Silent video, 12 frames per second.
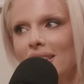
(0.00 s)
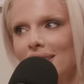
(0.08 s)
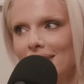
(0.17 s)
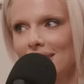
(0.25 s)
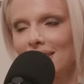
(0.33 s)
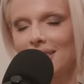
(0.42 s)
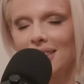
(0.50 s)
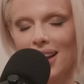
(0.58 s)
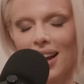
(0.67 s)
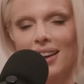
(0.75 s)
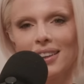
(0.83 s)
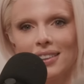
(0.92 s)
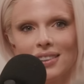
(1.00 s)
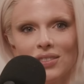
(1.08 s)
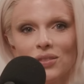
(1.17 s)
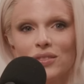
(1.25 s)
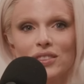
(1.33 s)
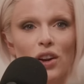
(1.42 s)
Yeah. Yeah.
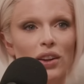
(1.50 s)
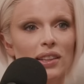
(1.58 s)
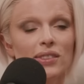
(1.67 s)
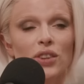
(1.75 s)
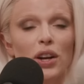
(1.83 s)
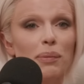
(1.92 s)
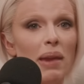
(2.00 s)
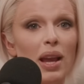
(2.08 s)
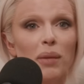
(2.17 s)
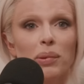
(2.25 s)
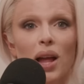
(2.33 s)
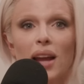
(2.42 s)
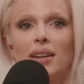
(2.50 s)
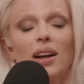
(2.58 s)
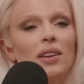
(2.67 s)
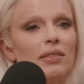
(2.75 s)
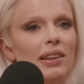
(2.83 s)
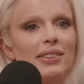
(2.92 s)
Like start, well, start a makeup line.
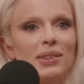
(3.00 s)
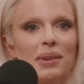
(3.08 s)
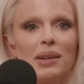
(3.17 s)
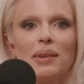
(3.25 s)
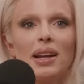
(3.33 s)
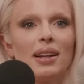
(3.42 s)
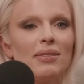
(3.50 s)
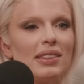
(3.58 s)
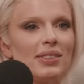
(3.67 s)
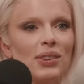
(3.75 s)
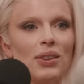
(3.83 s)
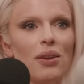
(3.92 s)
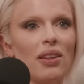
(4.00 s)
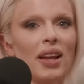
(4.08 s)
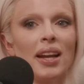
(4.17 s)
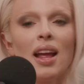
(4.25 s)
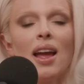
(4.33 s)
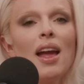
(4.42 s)
I'll invest in your makeup line. I'll invest in your clothing line.
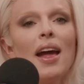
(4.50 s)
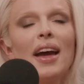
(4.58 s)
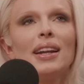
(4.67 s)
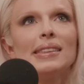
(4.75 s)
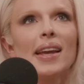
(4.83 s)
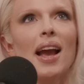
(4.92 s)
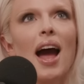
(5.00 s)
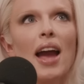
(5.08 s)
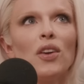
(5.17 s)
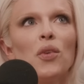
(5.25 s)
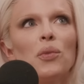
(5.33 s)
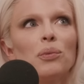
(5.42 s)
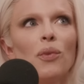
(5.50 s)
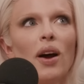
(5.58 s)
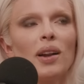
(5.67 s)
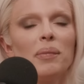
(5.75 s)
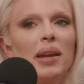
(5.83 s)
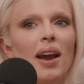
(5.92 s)
And it's like I don't want
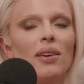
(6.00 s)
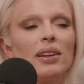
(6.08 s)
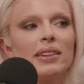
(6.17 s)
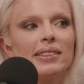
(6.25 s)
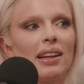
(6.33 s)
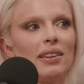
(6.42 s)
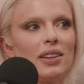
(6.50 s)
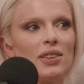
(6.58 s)
to be out here selling